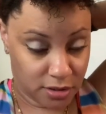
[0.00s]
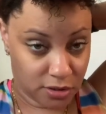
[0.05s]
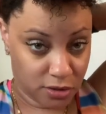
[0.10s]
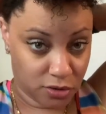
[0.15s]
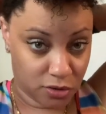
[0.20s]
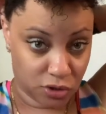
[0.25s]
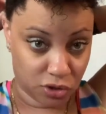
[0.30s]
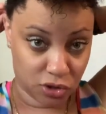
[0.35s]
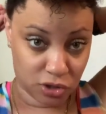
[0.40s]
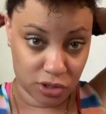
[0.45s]
You
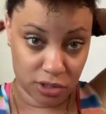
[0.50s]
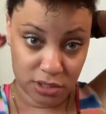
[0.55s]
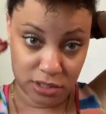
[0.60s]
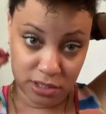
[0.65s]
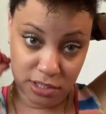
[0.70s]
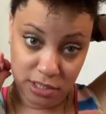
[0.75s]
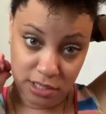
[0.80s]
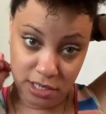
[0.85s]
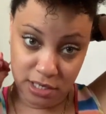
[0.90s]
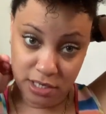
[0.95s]
shouldn't
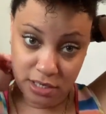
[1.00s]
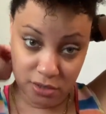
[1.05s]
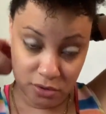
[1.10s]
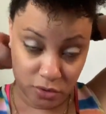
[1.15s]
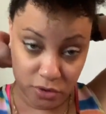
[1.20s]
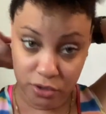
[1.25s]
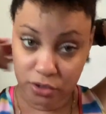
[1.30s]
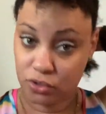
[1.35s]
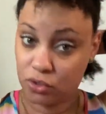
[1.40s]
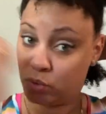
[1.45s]
see it. And
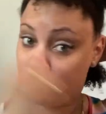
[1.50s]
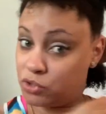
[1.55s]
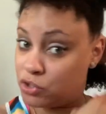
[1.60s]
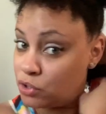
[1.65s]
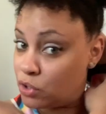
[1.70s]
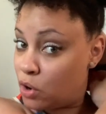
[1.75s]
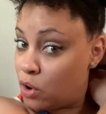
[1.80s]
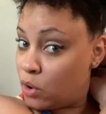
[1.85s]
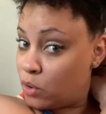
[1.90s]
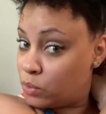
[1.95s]
all you do is you
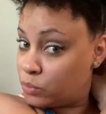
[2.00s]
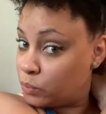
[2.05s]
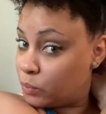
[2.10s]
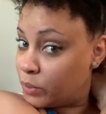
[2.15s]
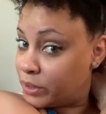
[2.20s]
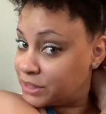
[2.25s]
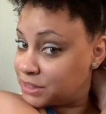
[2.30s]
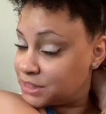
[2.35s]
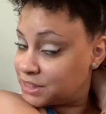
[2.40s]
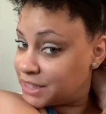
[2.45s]
hold
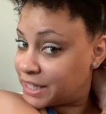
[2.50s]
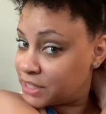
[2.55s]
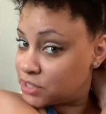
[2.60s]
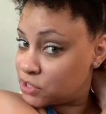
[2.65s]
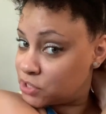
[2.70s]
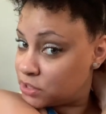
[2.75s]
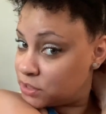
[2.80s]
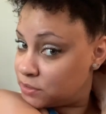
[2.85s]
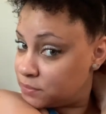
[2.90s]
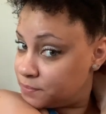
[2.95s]
one
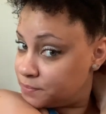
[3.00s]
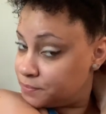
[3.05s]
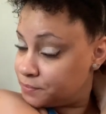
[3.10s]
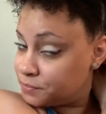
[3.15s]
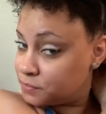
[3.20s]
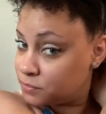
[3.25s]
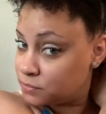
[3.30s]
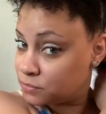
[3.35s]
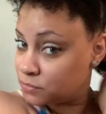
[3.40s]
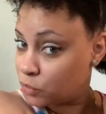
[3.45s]
section
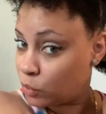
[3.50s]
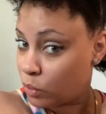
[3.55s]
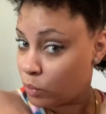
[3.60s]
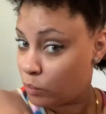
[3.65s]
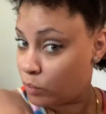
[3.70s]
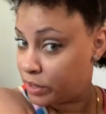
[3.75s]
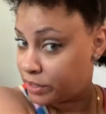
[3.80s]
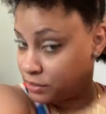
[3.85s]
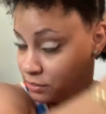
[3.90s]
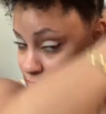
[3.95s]
or
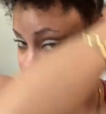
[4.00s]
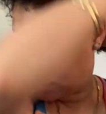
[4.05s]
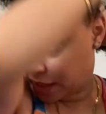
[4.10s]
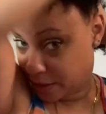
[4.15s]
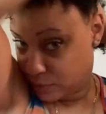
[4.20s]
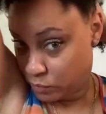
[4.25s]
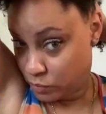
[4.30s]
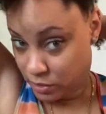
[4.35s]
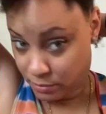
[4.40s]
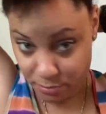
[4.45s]

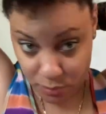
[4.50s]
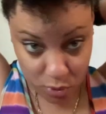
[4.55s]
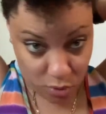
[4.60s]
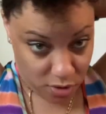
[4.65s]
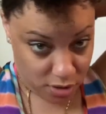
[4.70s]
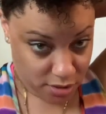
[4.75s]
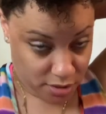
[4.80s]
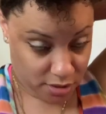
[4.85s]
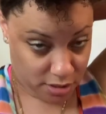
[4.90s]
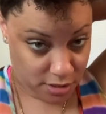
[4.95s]
one
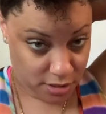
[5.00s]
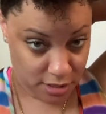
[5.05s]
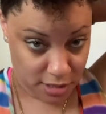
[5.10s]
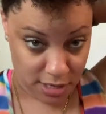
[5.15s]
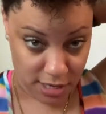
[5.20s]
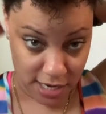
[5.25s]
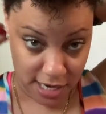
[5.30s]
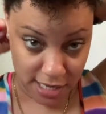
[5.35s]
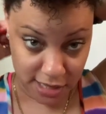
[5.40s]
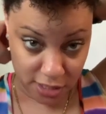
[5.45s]
ball,
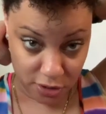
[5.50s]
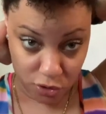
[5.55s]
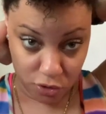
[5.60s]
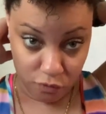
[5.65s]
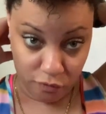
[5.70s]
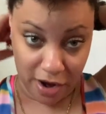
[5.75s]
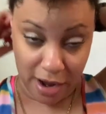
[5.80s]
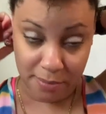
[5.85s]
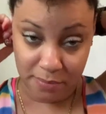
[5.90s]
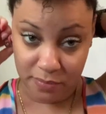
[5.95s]
and then you
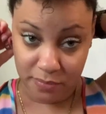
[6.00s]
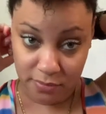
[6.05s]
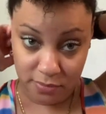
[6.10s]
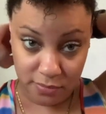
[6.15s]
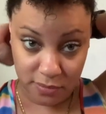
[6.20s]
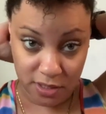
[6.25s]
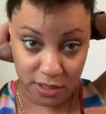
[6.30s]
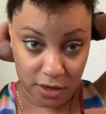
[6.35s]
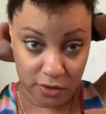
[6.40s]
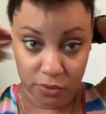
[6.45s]
wrap
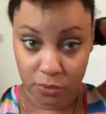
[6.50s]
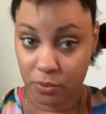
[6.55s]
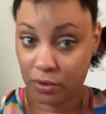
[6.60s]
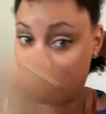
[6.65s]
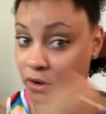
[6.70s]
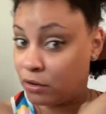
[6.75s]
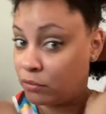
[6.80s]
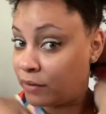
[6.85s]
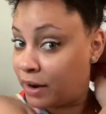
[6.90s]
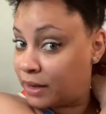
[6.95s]
the other one
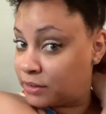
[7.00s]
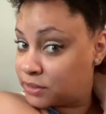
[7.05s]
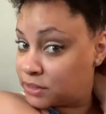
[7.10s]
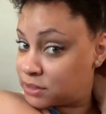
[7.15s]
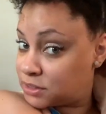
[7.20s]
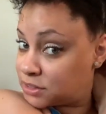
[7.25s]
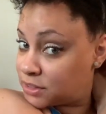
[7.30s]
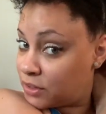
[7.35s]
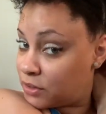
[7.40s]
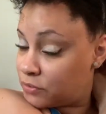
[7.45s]
around
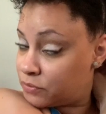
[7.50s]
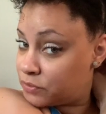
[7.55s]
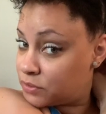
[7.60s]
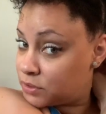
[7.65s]
itself